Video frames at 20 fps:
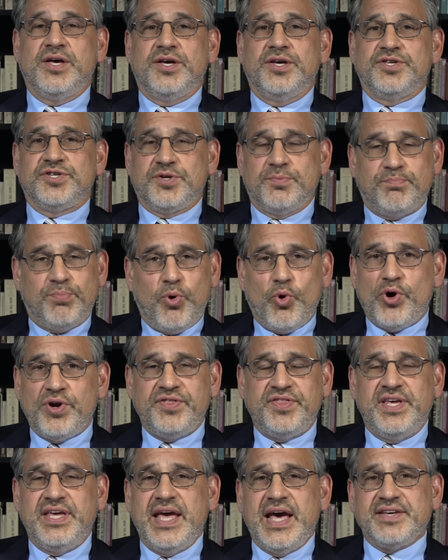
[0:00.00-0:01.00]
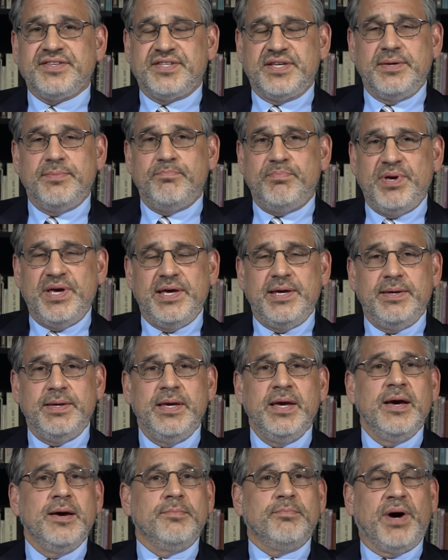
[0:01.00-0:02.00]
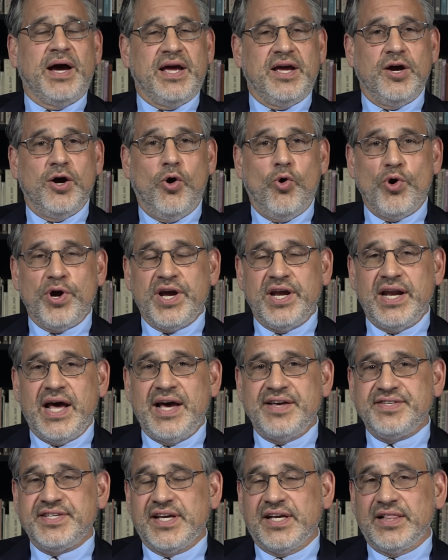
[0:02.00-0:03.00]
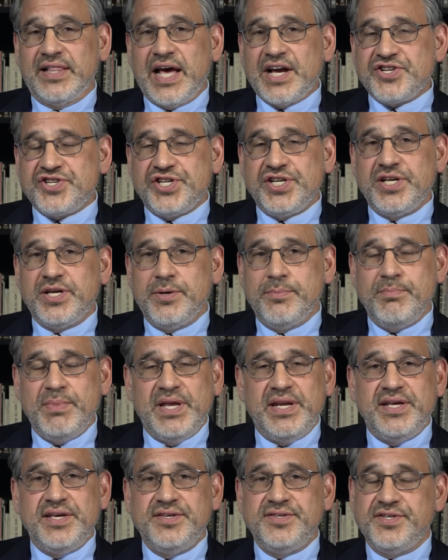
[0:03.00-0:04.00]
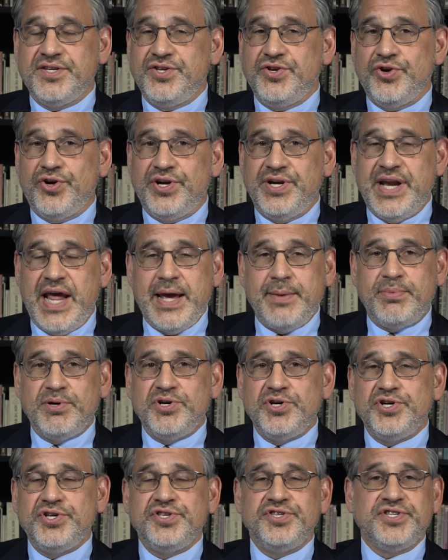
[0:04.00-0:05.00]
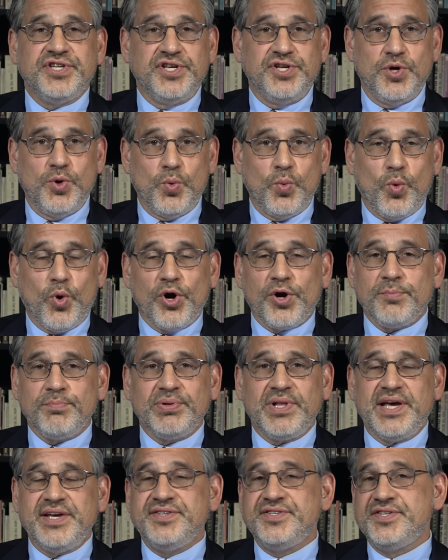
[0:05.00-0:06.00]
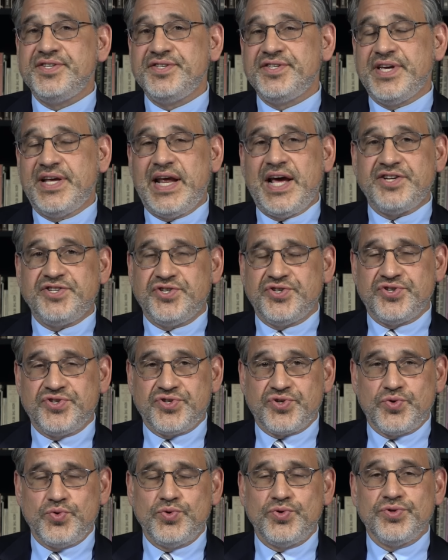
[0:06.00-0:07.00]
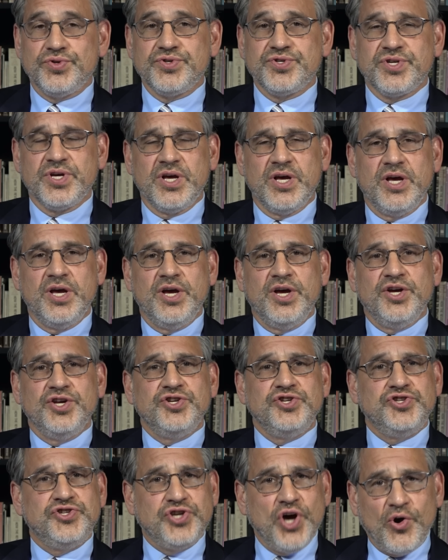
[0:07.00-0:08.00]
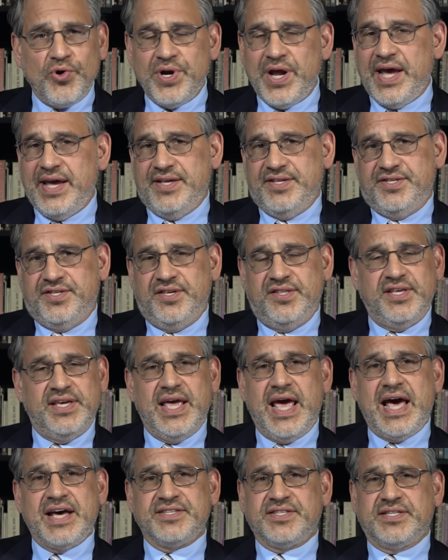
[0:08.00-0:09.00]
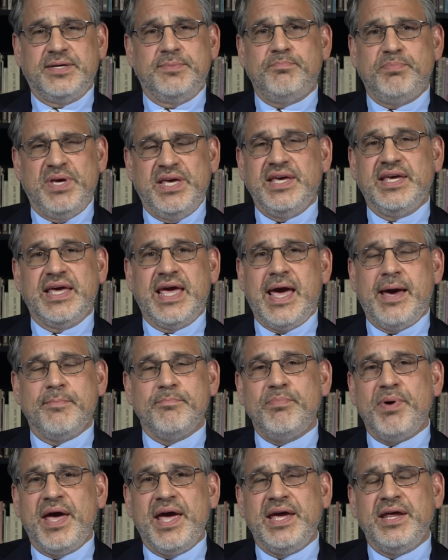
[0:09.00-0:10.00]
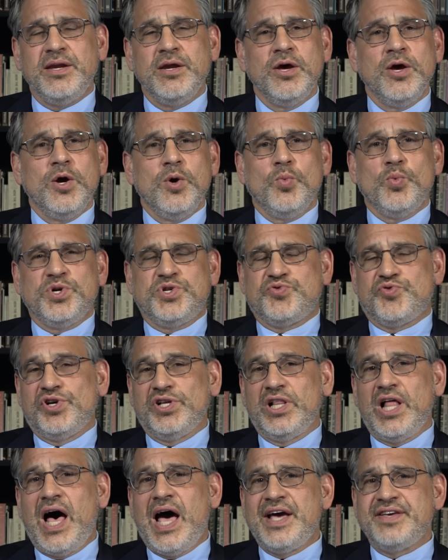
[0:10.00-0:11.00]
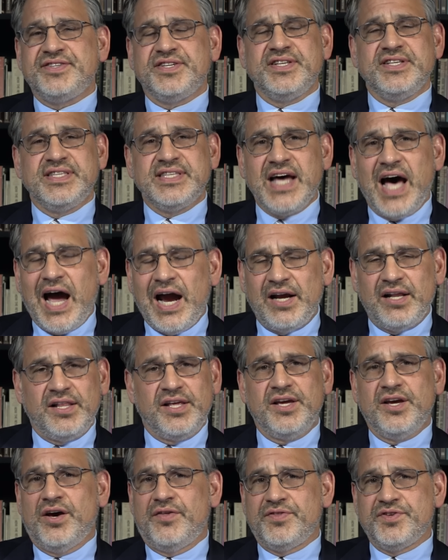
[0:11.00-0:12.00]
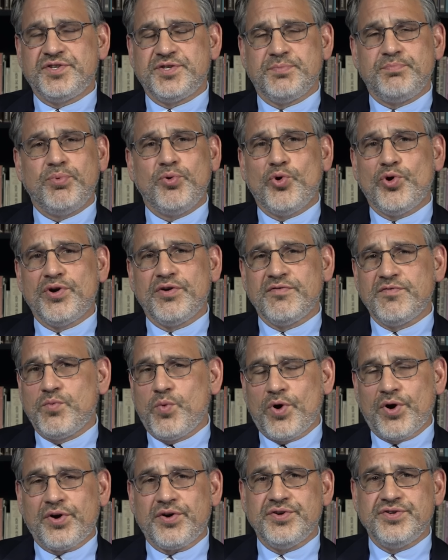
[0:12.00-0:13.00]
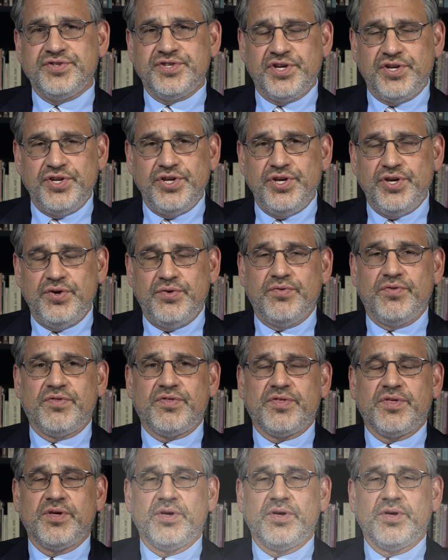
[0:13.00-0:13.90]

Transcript: Support the SEP by organizing election committees in your neighborhoods and your workplaces and at your schools. Donate to the SEP campaign, which relies entirely on the support of workers and youth.